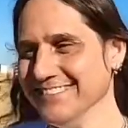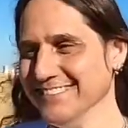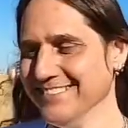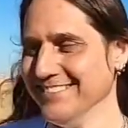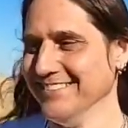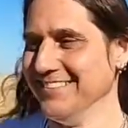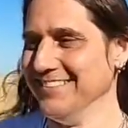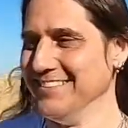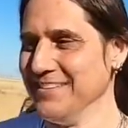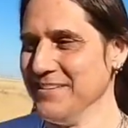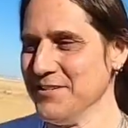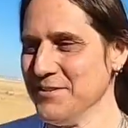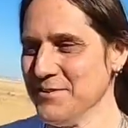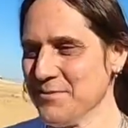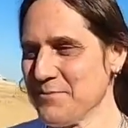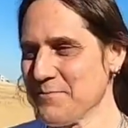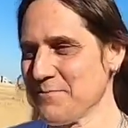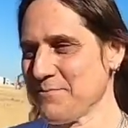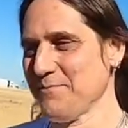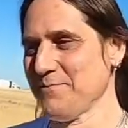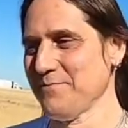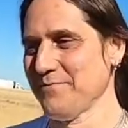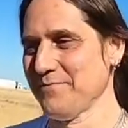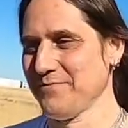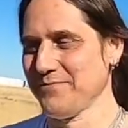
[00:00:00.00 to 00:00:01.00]

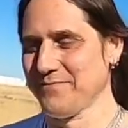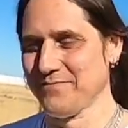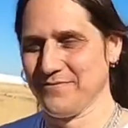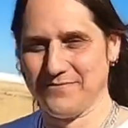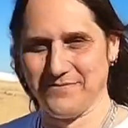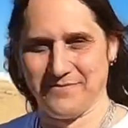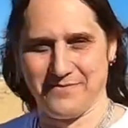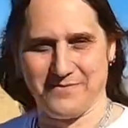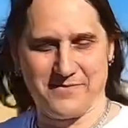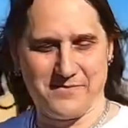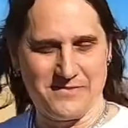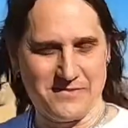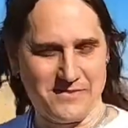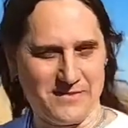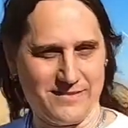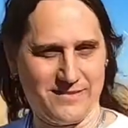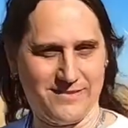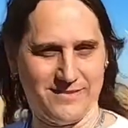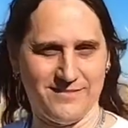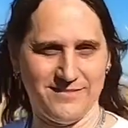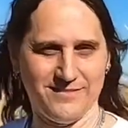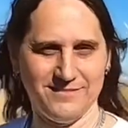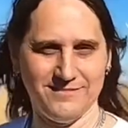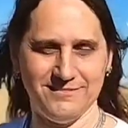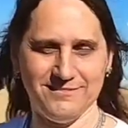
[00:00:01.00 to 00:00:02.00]

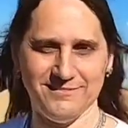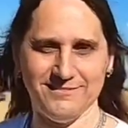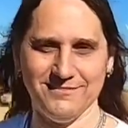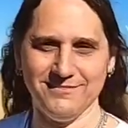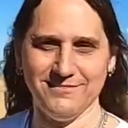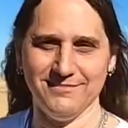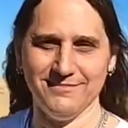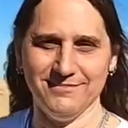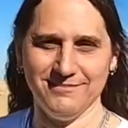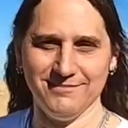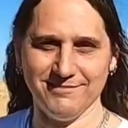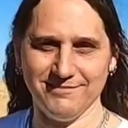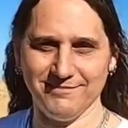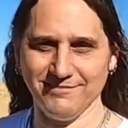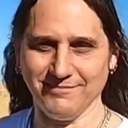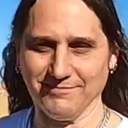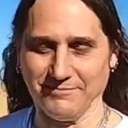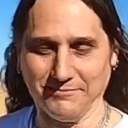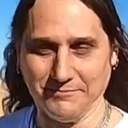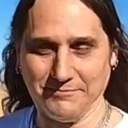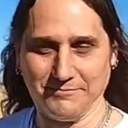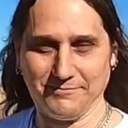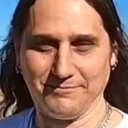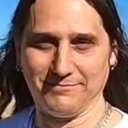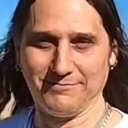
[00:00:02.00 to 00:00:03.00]

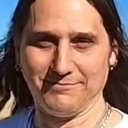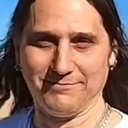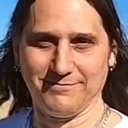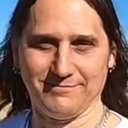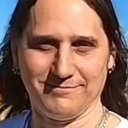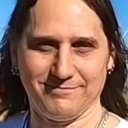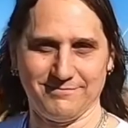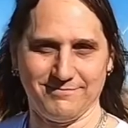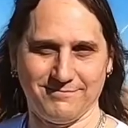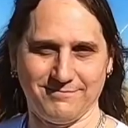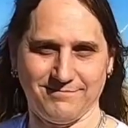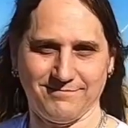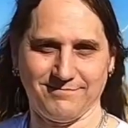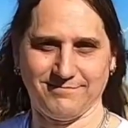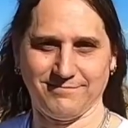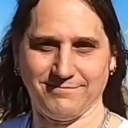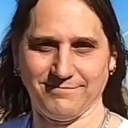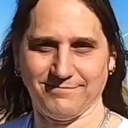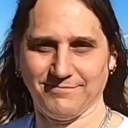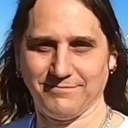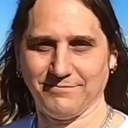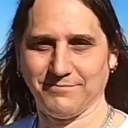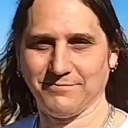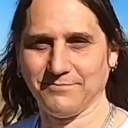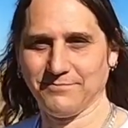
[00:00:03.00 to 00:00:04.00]

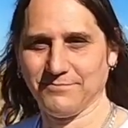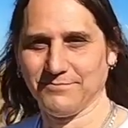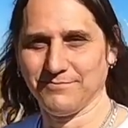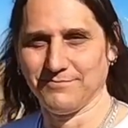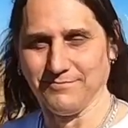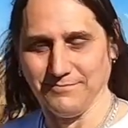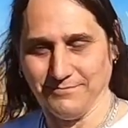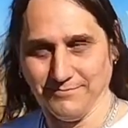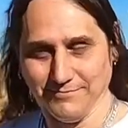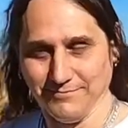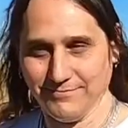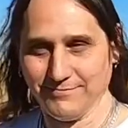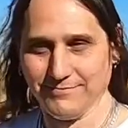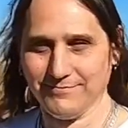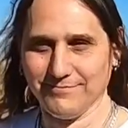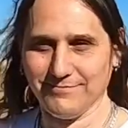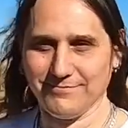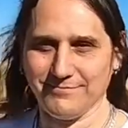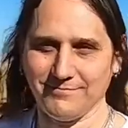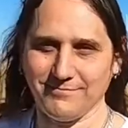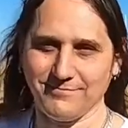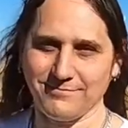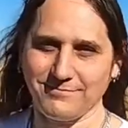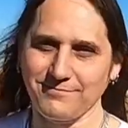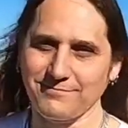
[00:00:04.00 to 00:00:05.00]

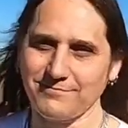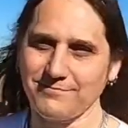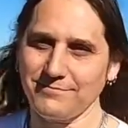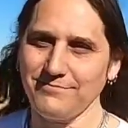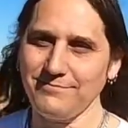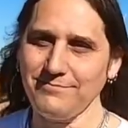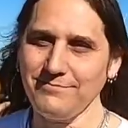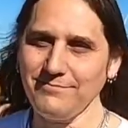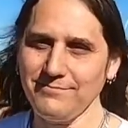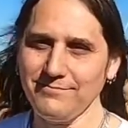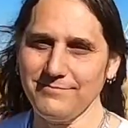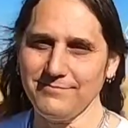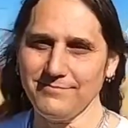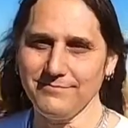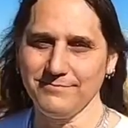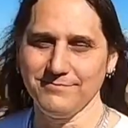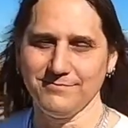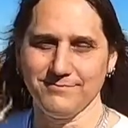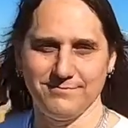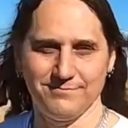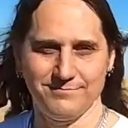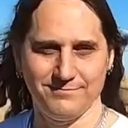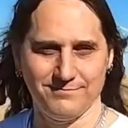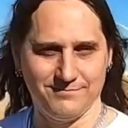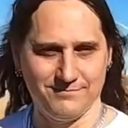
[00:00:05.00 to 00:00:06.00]

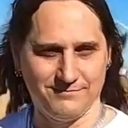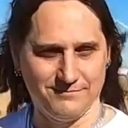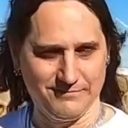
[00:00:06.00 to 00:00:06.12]
This person isn't speaking.